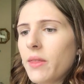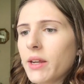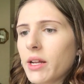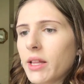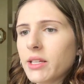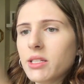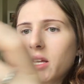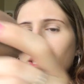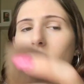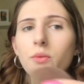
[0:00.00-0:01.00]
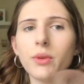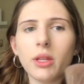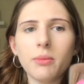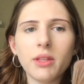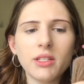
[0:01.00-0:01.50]
And then I like to take like a
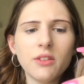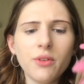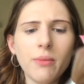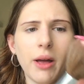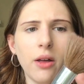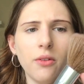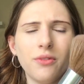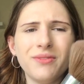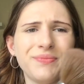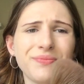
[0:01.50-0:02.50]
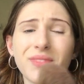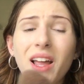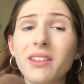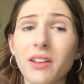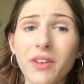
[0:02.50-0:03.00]
really big, this is from e.l.f.
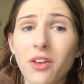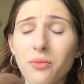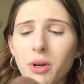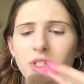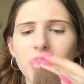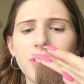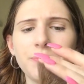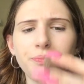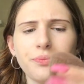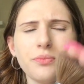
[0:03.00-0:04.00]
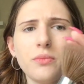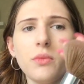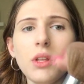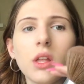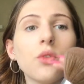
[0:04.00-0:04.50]
I love e.l.f. brushes.
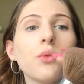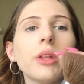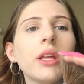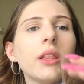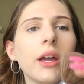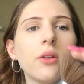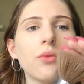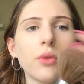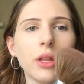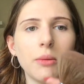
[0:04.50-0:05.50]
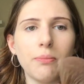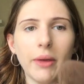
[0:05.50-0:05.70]
Really light, really